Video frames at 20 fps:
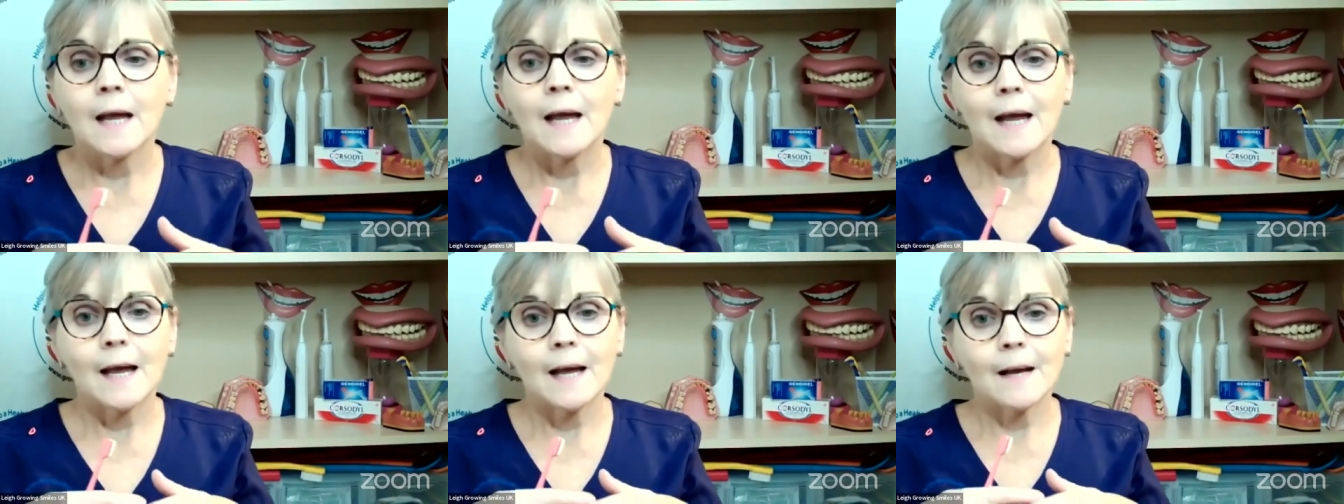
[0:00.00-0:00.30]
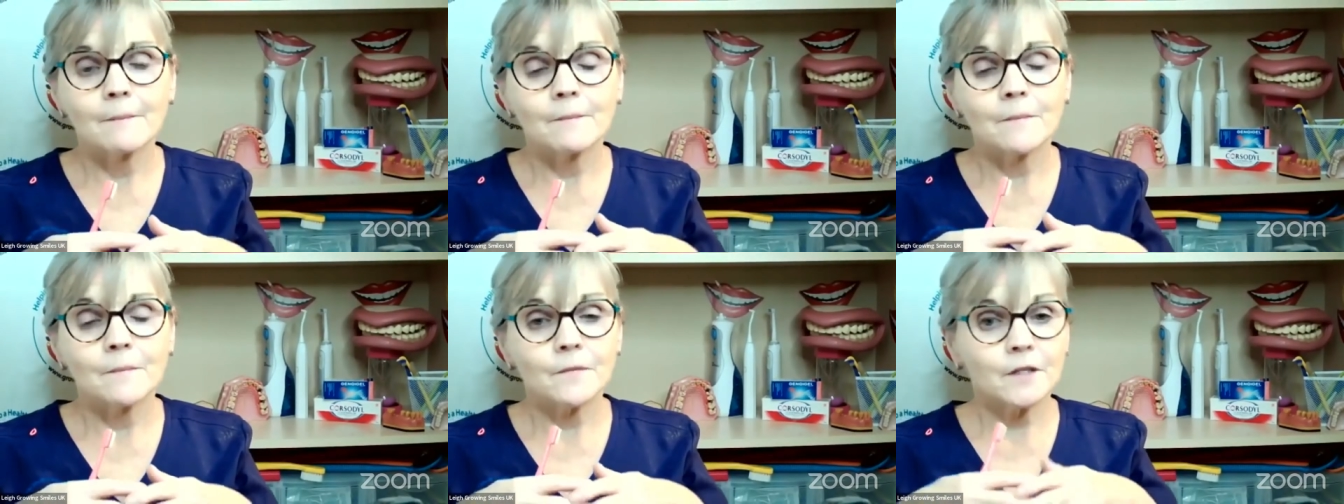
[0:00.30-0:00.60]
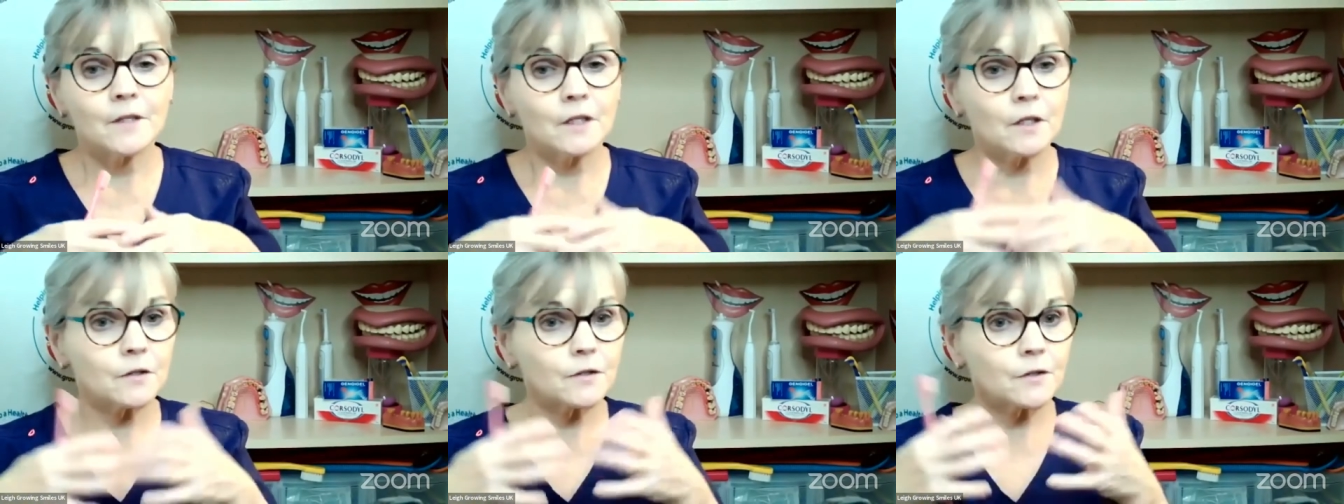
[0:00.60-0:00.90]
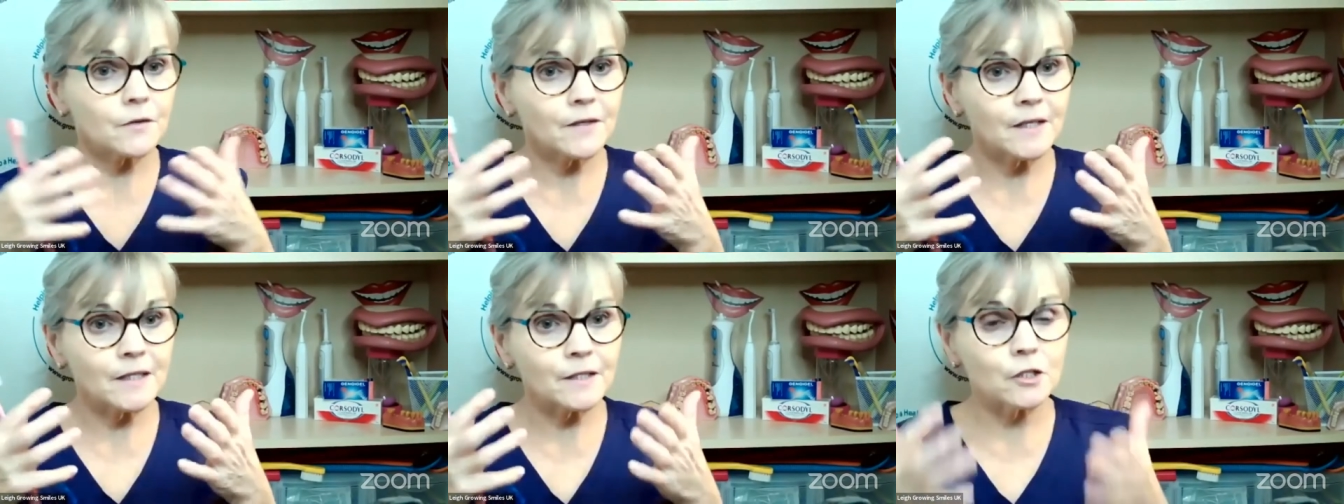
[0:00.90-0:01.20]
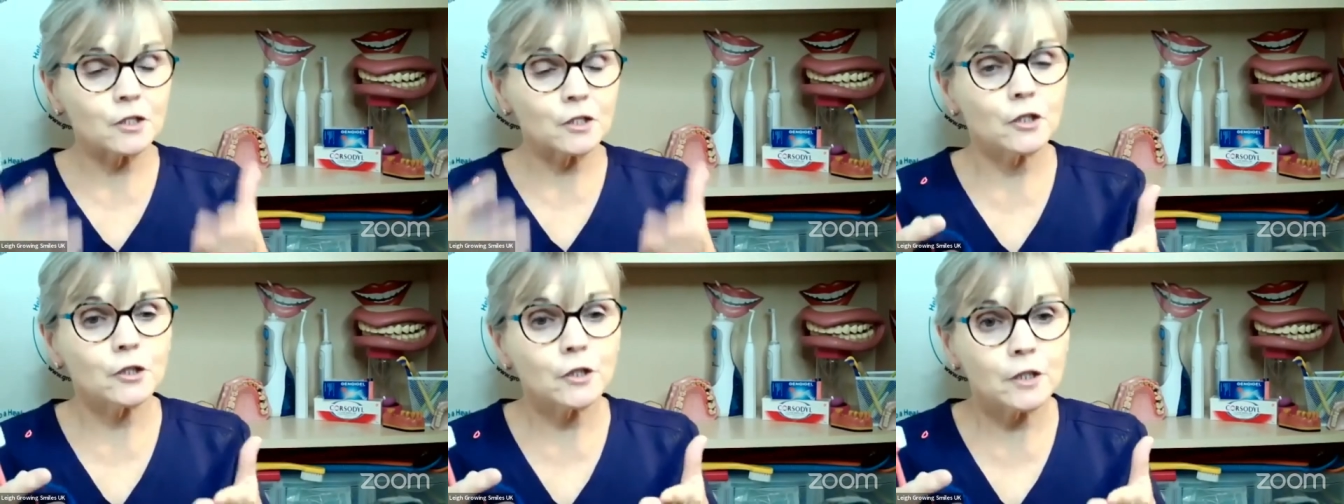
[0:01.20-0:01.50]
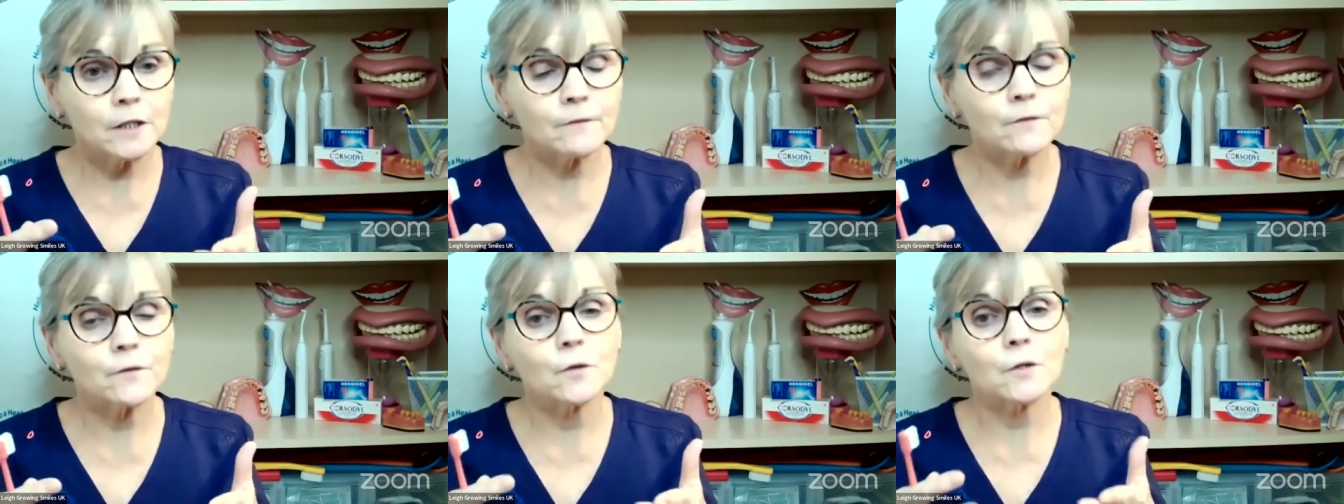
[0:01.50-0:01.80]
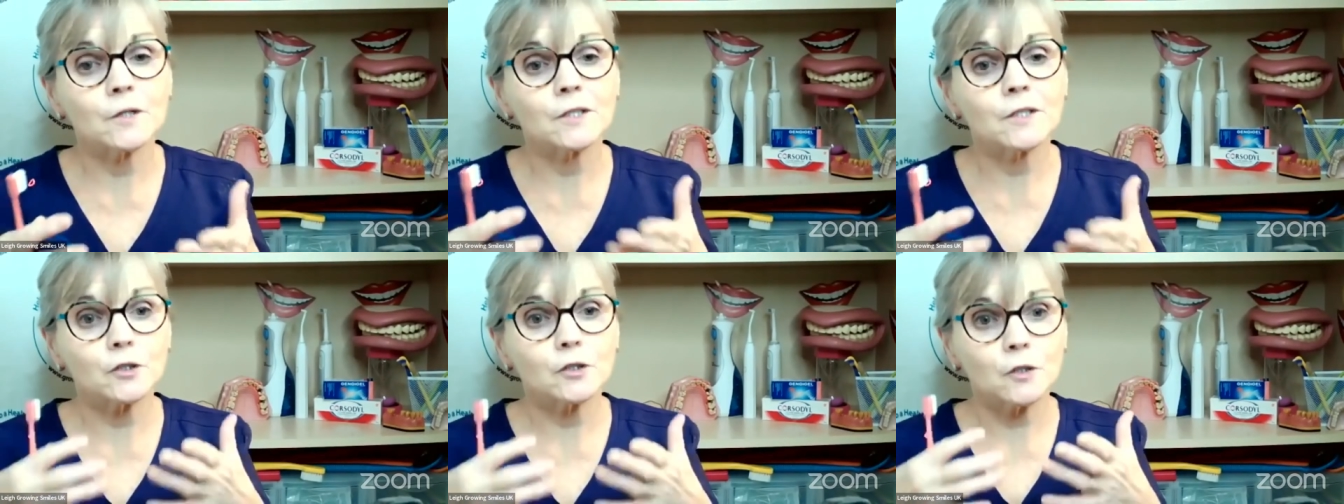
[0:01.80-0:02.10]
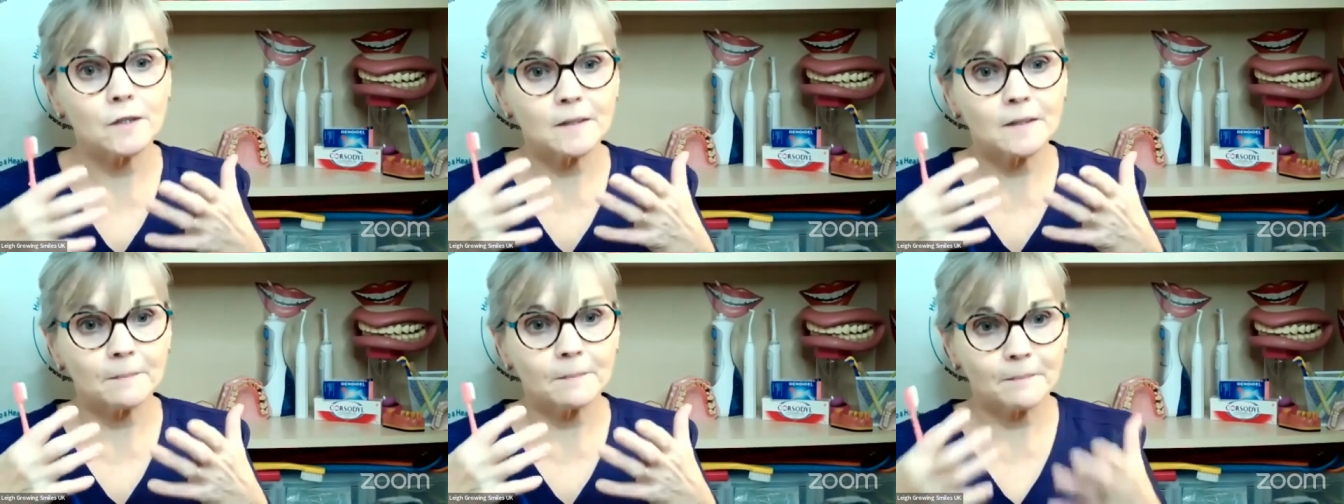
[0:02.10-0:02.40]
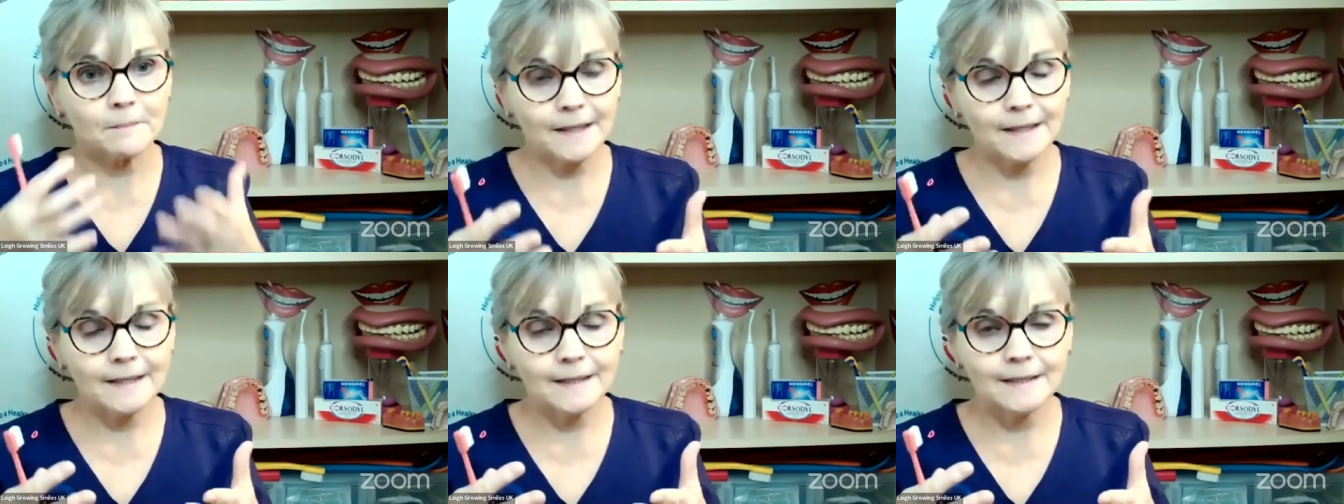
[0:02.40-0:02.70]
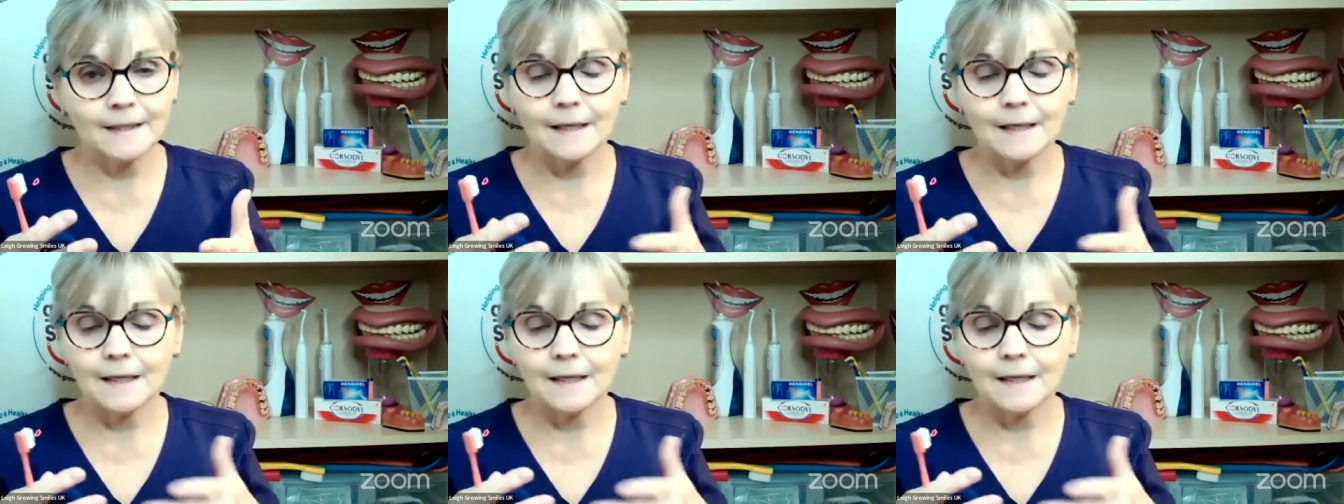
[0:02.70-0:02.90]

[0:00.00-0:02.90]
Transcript: And the other thing they're looking for is does it bleed?